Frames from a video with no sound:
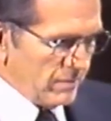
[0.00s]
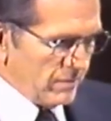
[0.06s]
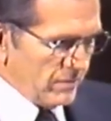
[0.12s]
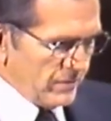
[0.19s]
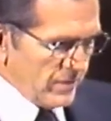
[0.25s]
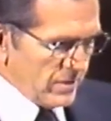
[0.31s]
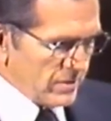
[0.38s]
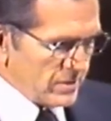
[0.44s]

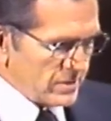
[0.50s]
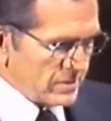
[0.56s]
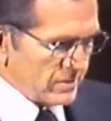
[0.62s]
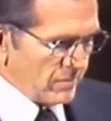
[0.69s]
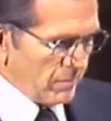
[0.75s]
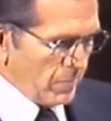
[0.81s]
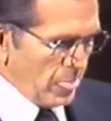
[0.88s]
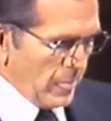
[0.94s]
First,
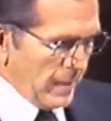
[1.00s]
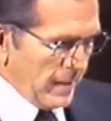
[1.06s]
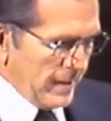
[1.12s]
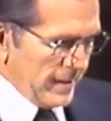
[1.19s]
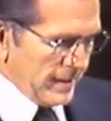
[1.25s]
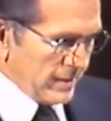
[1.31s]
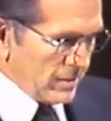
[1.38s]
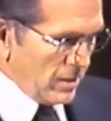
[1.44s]

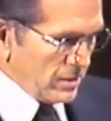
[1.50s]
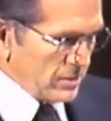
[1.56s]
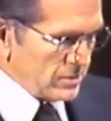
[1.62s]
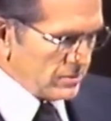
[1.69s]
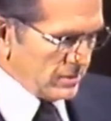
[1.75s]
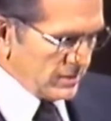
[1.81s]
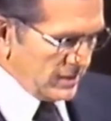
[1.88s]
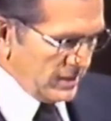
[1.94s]

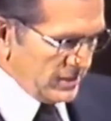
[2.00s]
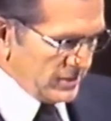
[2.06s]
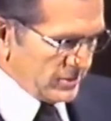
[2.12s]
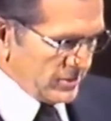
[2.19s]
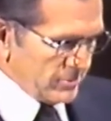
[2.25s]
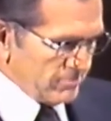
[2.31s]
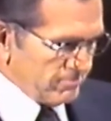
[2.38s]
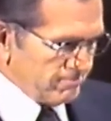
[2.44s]

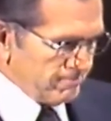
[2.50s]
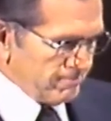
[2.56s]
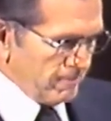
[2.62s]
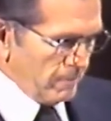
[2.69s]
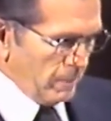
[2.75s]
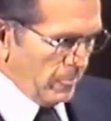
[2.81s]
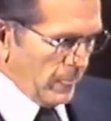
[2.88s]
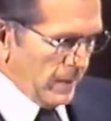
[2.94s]
consultation,
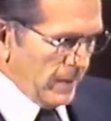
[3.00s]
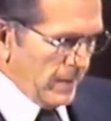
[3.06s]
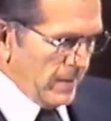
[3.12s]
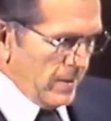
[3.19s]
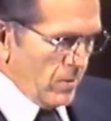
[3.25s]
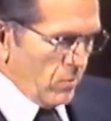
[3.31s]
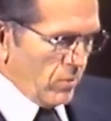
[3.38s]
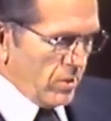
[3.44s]

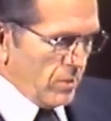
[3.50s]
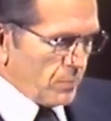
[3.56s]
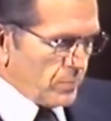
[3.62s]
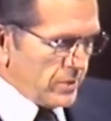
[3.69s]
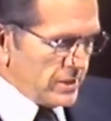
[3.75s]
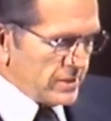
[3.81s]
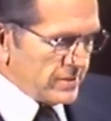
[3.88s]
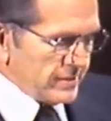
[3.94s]
where a
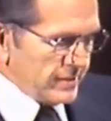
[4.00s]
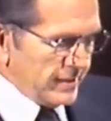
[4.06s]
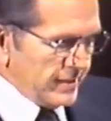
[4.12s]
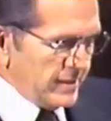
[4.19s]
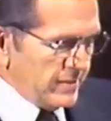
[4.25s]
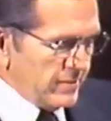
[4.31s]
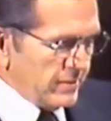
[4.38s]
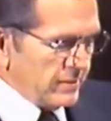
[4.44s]
priesthood
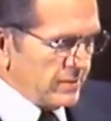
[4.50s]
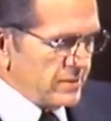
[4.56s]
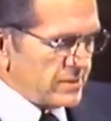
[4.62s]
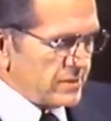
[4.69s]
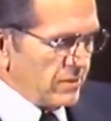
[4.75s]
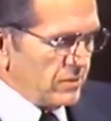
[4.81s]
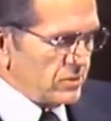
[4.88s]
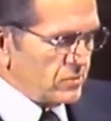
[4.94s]
leader
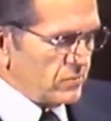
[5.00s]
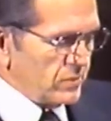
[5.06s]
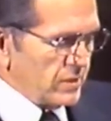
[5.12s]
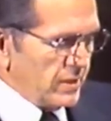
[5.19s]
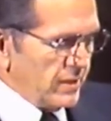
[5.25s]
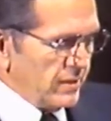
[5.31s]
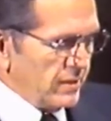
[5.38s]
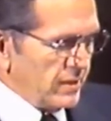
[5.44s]
consults with
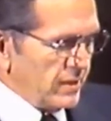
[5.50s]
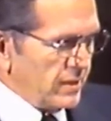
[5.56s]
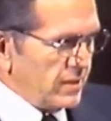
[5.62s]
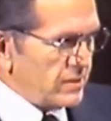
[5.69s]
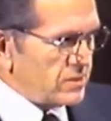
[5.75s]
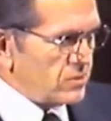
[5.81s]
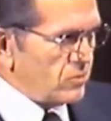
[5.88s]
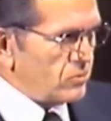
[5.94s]
an
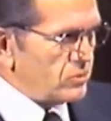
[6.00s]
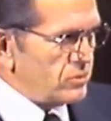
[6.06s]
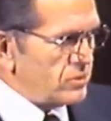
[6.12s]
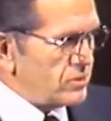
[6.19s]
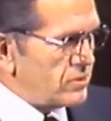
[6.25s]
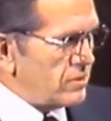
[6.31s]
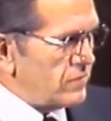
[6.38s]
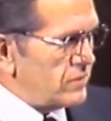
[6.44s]
LDS social
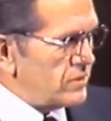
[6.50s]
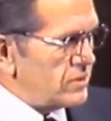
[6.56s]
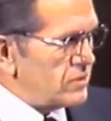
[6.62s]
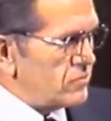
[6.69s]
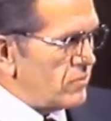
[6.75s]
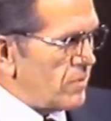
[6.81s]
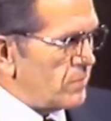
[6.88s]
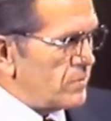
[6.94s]

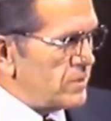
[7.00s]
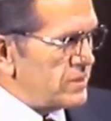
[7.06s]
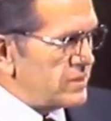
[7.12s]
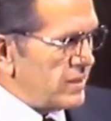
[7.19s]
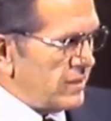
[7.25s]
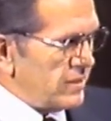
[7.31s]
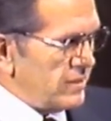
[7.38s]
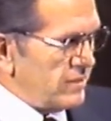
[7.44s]
services
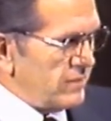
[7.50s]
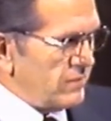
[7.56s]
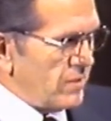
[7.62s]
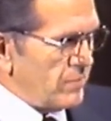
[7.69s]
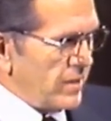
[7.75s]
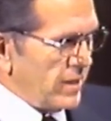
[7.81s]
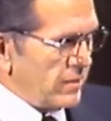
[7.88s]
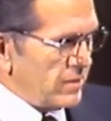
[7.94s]
representative
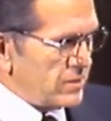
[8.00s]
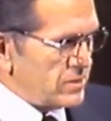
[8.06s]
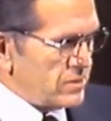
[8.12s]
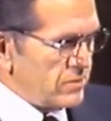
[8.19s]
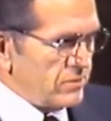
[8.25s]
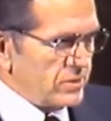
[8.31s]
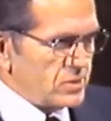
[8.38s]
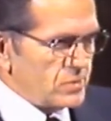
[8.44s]
about a
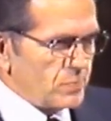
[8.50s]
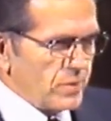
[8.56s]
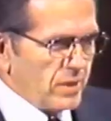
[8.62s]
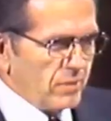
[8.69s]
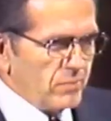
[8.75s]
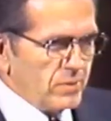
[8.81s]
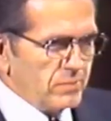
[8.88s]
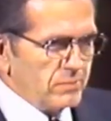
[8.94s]
serious
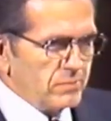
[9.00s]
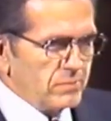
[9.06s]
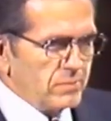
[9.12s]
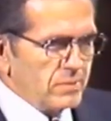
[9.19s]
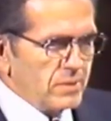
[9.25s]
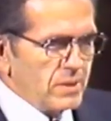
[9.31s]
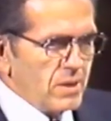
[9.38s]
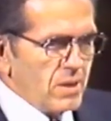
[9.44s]
problem.
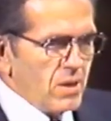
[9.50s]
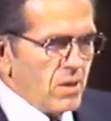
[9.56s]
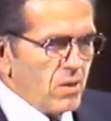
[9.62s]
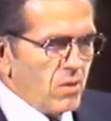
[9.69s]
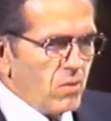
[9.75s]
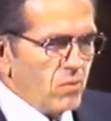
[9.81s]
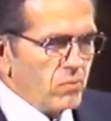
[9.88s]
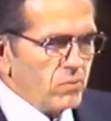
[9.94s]

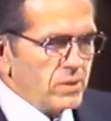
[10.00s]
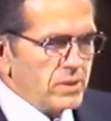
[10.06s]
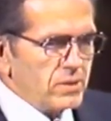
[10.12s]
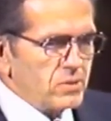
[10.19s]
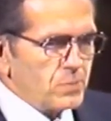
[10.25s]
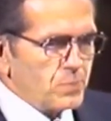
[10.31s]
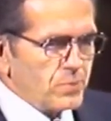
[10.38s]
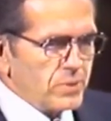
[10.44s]
Only
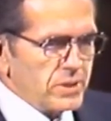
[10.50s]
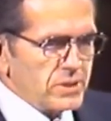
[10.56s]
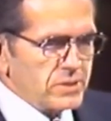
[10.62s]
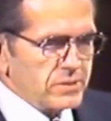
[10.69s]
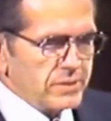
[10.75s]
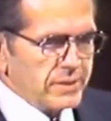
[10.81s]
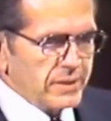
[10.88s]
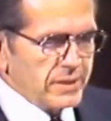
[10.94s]
the
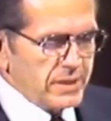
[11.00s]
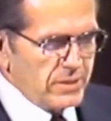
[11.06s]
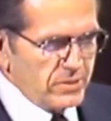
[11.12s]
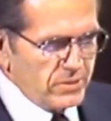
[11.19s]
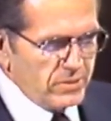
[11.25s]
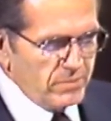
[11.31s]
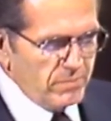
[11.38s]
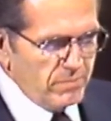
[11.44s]
priesthood
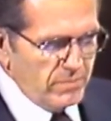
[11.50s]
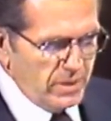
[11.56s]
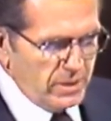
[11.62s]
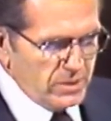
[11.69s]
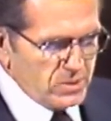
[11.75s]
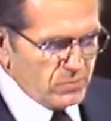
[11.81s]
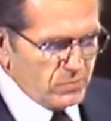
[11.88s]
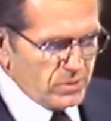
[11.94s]
leader
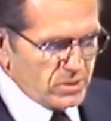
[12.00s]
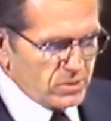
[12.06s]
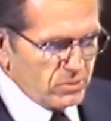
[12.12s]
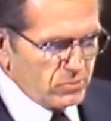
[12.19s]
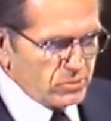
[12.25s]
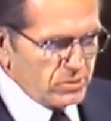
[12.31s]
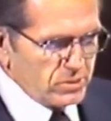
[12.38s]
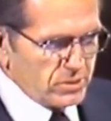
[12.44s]
meets with
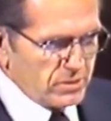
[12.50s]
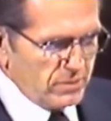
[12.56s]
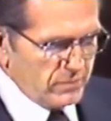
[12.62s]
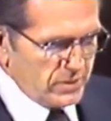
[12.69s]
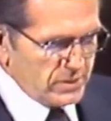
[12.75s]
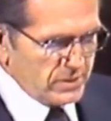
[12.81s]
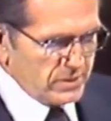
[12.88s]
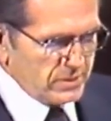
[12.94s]
social
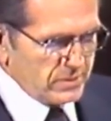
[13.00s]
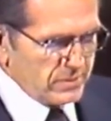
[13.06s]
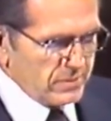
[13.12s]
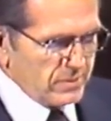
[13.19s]
services.